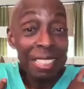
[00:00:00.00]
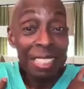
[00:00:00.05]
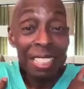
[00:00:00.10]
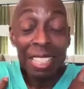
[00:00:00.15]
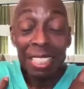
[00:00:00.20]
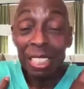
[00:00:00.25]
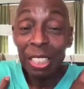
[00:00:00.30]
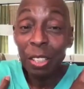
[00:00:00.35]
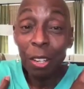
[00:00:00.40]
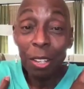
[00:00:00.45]

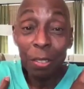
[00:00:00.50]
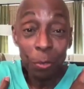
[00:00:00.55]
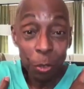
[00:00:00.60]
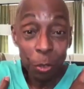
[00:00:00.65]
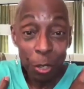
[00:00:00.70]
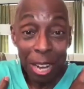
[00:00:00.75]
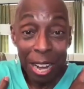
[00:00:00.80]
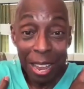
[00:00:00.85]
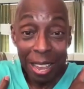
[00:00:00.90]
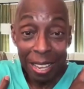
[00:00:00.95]
getting off
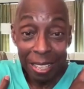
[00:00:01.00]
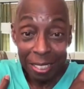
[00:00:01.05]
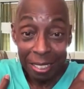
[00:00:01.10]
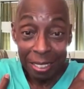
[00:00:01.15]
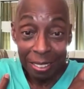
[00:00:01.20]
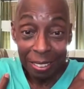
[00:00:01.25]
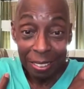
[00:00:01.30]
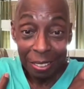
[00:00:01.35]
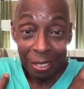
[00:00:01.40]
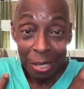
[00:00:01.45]
track.
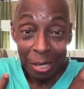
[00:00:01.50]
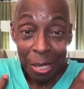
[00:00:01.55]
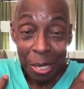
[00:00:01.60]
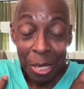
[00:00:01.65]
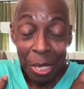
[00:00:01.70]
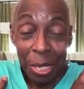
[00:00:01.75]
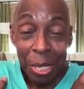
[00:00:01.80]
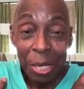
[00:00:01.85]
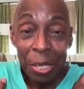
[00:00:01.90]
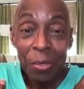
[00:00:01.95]

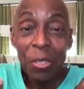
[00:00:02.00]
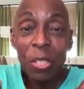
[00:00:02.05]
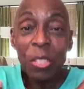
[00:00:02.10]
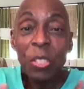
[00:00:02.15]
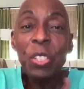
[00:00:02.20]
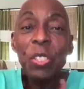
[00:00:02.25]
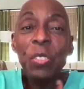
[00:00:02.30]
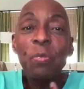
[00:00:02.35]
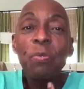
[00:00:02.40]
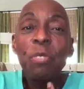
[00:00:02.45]

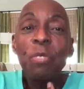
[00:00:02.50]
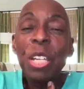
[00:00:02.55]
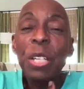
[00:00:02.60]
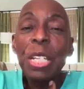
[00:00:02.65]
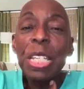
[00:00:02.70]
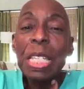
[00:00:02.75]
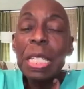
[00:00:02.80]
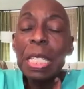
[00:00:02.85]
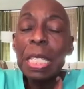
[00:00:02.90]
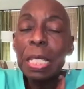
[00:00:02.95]
This is
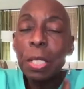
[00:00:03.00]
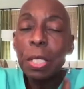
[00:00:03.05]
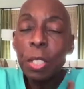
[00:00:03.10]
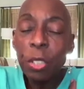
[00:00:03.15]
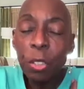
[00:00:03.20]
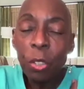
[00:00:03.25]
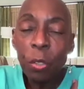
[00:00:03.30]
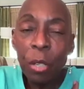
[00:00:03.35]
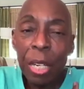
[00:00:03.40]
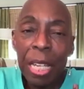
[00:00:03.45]
very
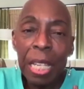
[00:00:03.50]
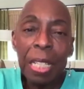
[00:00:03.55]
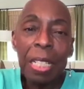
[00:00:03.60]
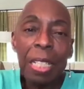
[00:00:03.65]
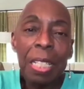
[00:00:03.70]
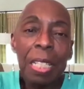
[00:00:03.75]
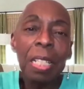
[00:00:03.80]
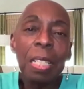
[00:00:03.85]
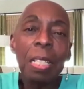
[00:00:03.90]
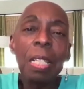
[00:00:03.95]

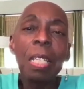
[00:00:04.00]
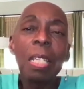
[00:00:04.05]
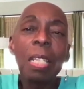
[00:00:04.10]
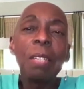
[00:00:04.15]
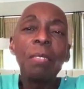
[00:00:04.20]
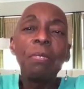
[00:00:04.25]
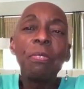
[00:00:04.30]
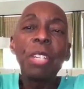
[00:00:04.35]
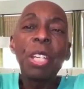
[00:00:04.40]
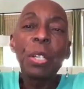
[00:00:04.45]
integrated,
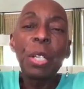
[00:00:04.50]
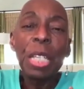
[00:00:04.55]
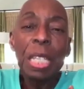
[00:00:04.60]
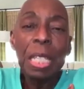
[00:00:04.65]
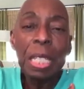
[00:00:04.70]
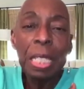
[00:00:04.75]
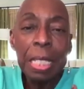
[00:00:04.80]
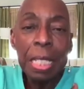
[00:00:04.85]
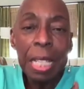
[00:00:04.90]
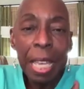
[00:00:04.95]
very
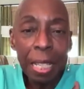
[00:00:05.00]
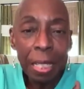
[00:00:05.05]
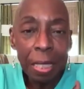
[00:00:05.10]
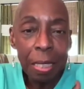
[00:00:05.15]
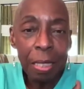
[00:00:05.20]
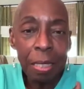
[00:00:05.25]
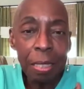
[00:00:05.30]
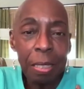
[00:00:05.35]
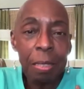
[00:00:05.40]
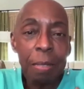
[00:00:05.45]

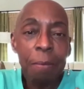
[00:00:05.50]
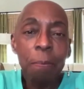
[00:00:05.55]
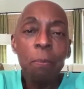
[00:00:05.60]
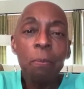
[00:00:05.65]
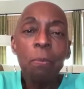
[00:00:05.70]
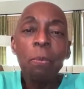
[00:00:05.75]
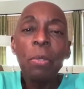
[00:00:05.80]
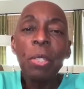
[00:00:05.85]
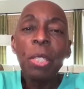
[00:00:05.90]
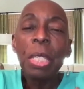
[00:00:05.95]
connected,
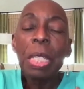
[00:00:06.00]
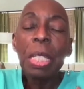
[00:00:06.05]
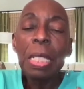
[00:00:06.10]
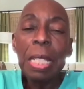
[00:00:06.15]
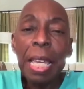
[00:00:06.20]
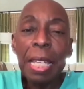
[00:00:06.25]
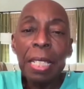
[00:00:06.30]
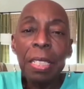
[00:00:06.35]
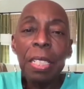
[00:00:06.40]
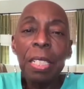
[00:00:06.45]

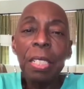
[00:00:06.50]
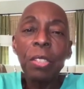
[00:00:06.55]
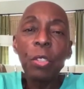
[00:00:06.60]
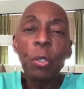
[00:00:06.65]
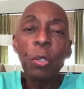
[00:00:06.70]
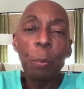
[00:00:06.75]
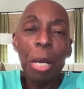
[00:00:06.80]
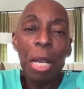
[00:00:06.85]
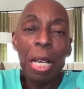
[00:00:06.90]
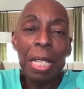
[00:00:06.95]
connecting
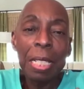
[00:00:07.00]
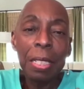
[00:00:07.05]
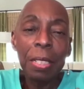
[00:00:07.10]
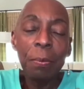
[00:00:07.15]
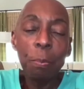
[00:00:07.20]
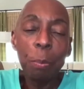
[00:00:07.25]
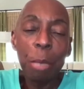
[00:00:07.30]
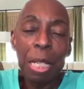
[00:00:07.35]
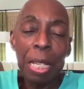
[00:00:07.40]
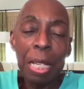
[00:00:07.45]
your mind
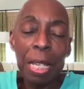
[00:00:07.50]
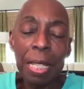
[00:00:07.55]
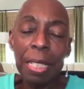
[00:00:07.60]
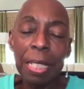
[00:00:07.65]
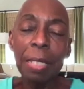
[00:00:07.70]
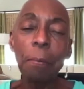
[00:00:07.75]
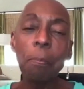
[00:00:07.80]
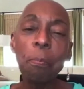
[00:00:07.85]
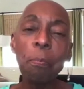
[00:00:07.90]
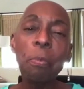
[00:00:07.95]
and body.
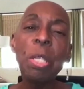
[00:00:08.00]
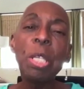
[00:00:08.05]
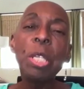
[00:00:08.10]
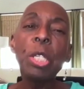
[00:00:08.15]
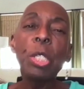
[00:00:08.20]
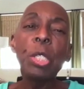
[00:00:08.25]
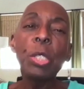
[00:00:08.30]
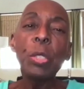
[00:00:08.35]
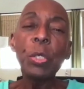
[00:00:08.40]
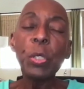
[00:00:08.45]

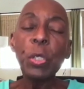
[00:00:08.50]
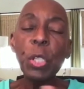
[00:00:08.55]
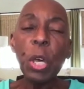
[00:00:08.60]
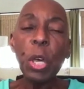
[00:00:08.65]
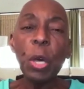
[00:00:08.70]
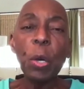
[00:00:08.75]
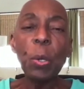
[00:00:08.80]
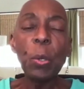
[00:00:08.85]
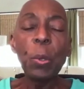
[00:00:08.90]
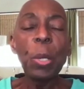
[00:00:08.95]

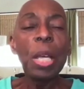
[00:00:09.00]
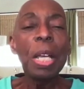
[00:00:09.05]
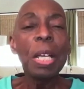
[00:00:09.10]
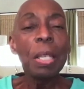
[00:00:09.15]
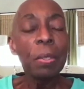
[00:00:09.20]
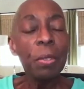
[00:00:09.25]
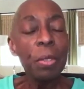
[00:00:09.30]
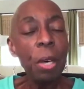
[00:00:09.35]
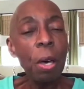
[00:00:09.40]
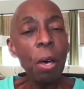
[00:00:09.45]
So
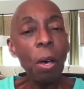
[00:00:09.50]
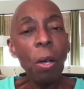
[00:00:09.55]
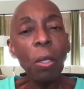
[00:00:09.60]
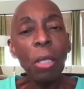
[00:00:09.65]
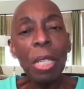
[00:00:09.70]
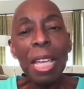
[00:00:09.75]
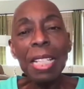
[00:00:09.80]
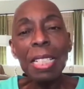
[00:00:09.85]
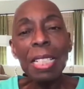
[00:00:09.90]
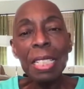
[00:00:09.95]
the
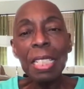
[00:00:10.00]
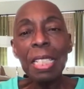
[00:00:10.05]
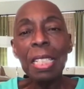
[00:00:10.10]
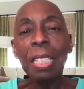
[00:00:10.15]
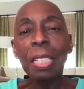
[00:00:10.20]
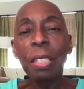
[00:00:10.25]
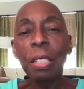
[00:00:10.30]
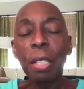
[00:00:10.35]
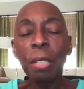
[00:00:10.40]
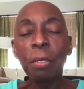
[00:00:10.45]
whole
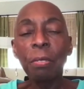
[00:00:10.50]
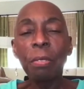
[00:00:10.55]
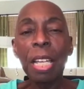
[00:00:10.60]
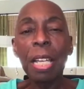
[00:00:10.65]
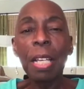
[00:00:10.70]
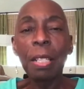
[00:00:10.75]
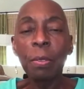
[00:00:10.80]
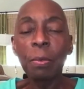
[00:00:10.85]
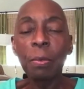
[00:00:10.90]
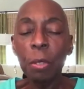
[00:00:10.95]
idea
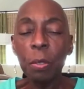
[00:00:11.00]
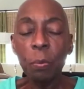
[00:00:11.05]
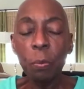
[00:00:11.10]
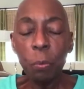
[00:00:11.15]
around